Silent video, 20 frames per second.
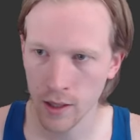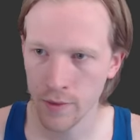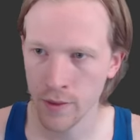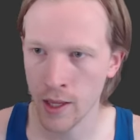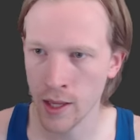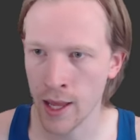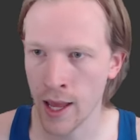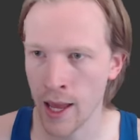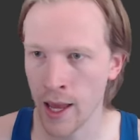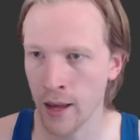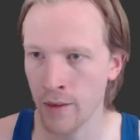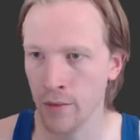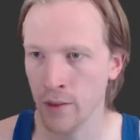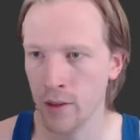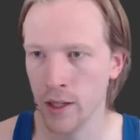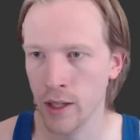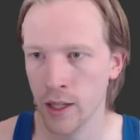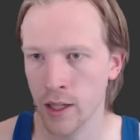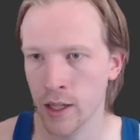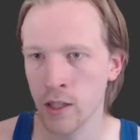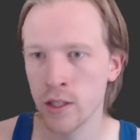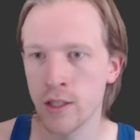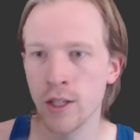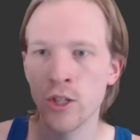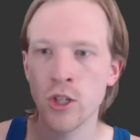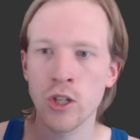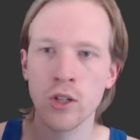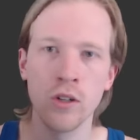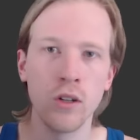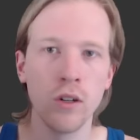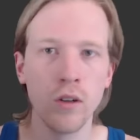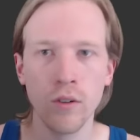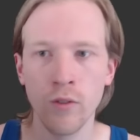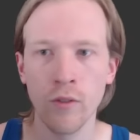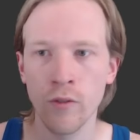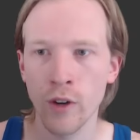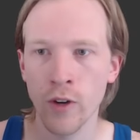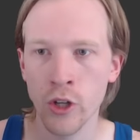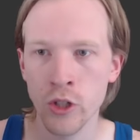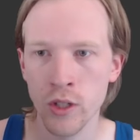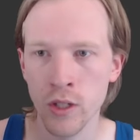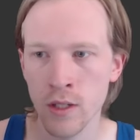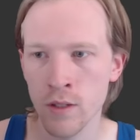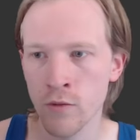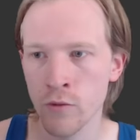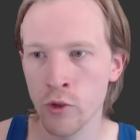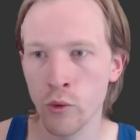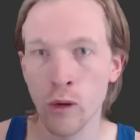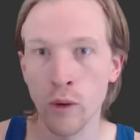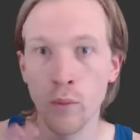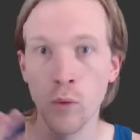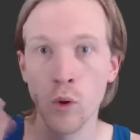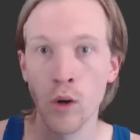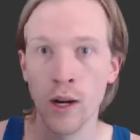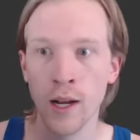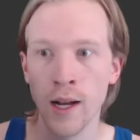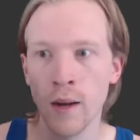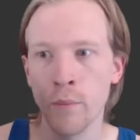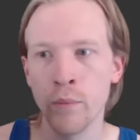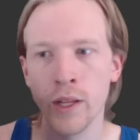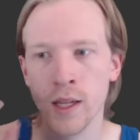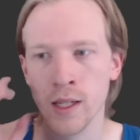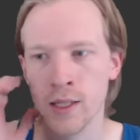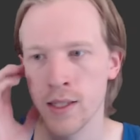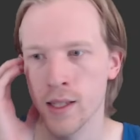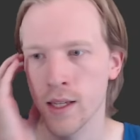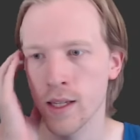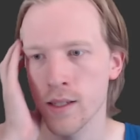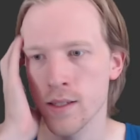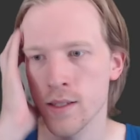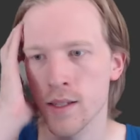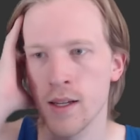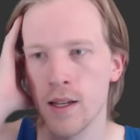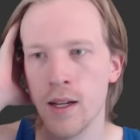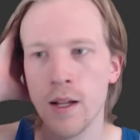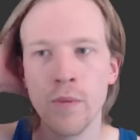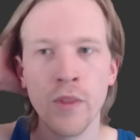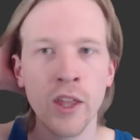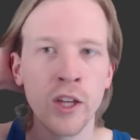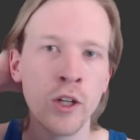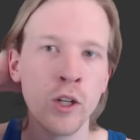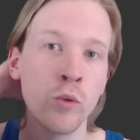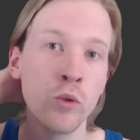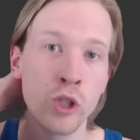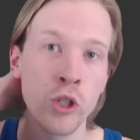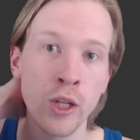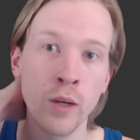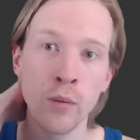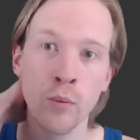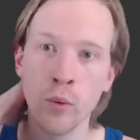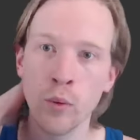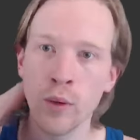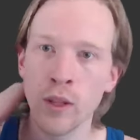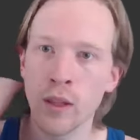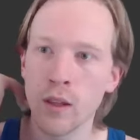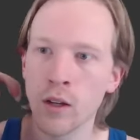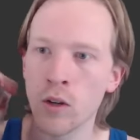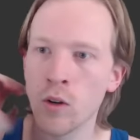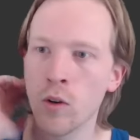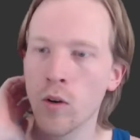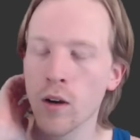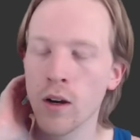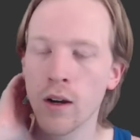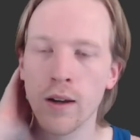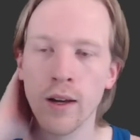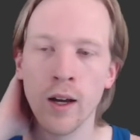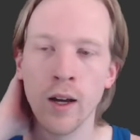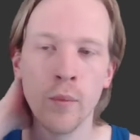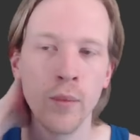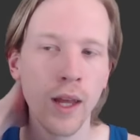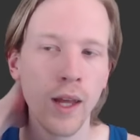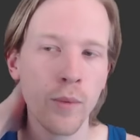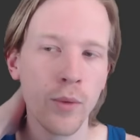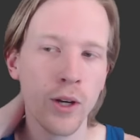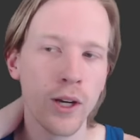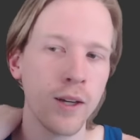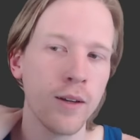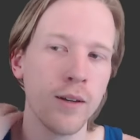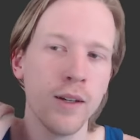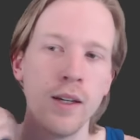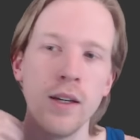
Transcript: that have like additional functions for doing more complex things that don't ship with the core Elm library.